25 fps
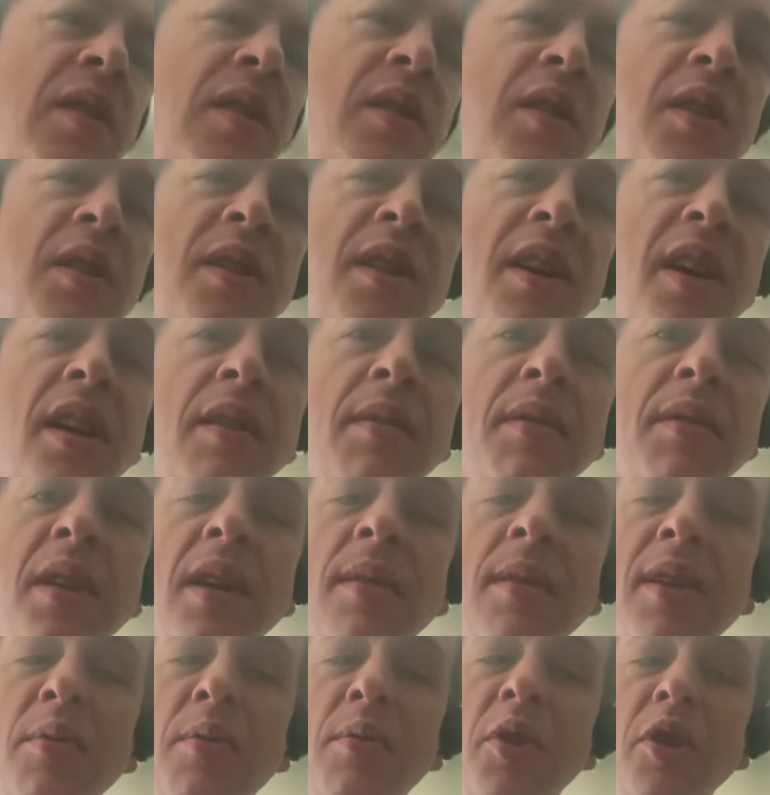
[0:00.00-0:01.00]
just kind of
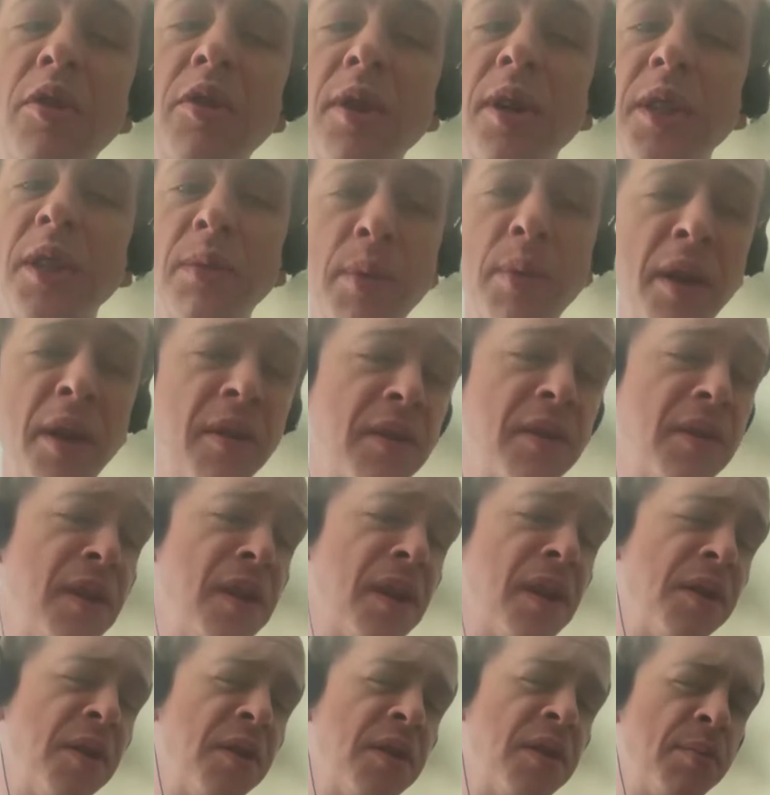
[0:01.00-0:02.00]
giving more transparency
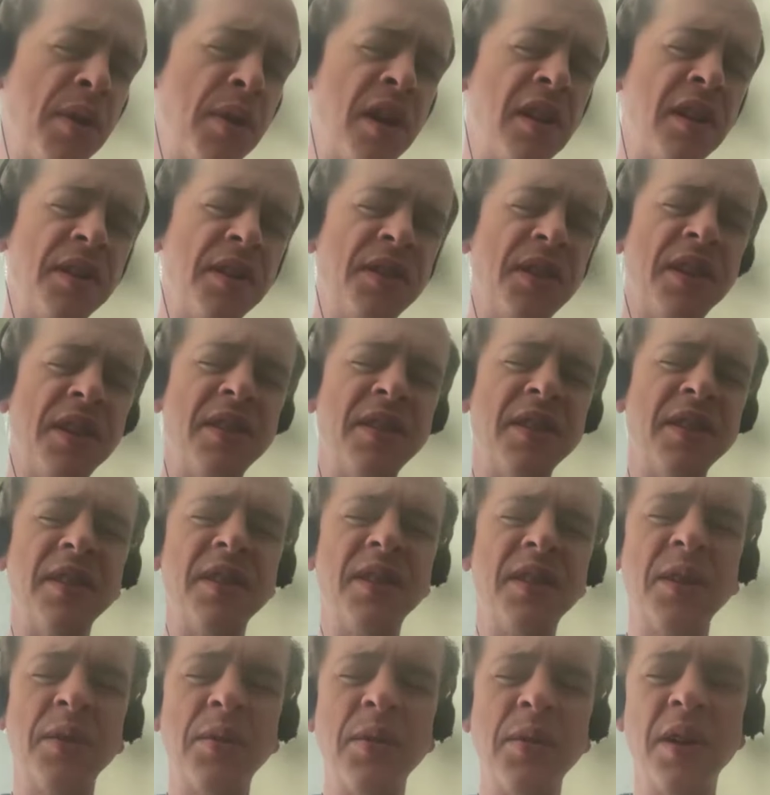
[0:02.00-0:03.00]
on those policies. And
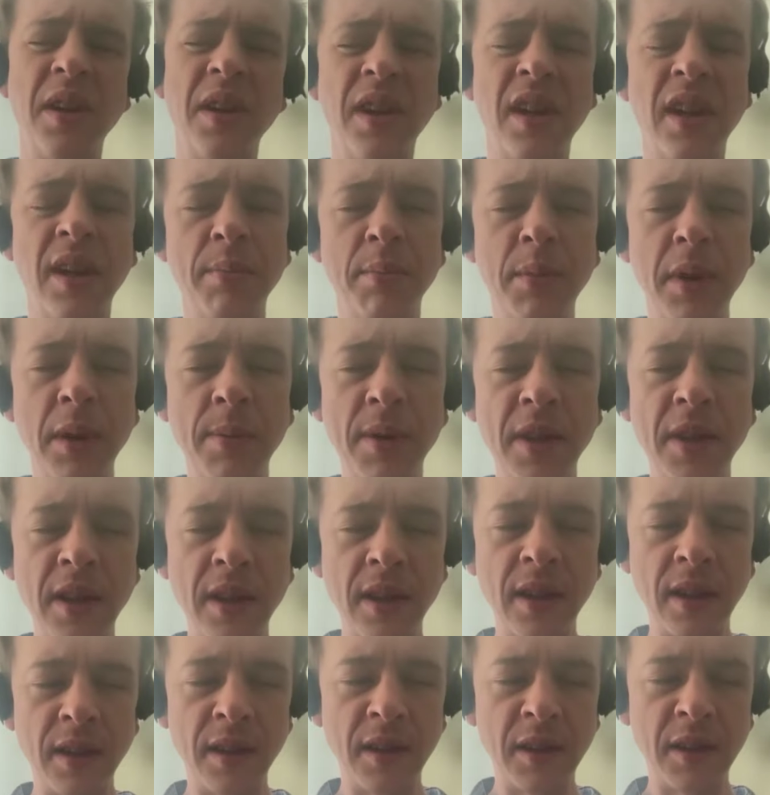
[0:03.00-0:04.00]
so
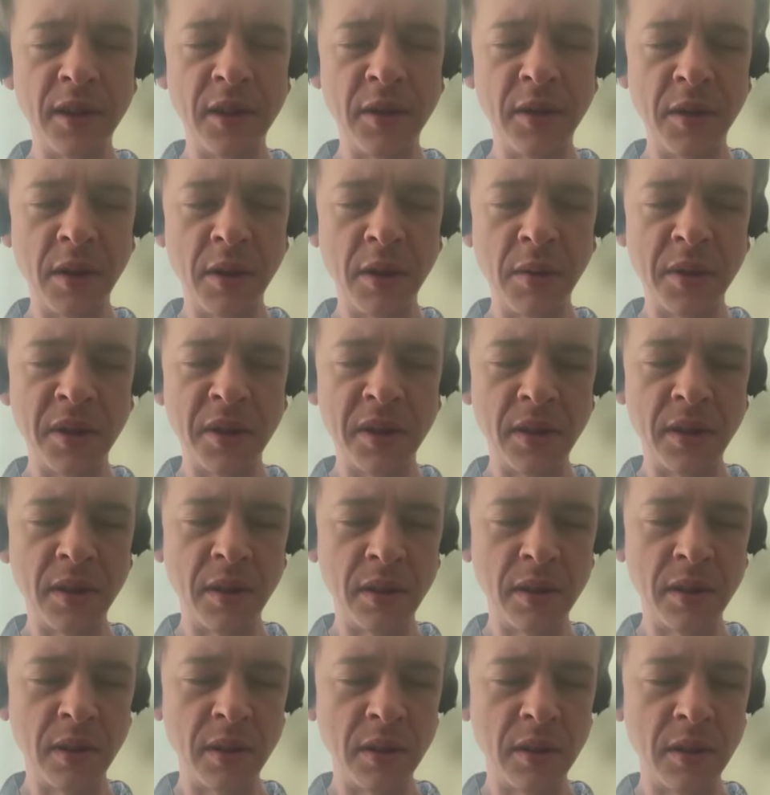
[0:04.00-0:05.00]
maybe could you go and
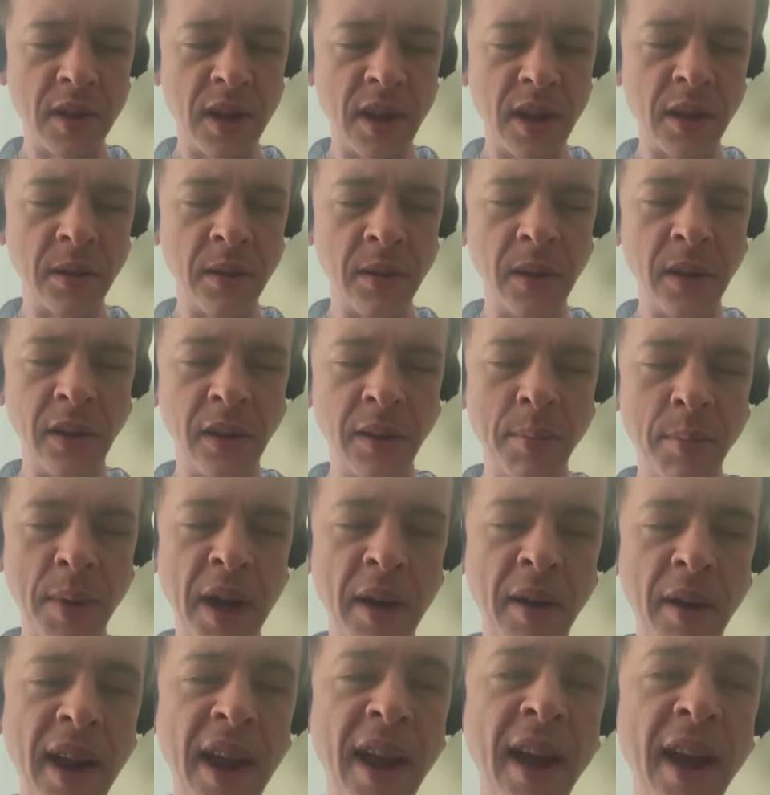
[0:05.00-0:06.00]
talk a little
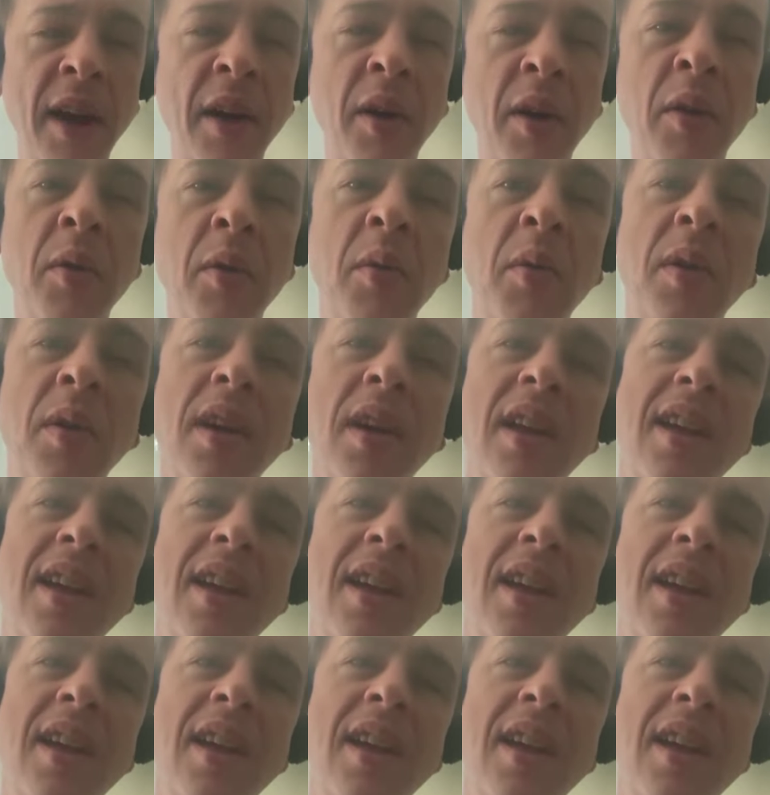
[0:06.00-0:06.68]
about how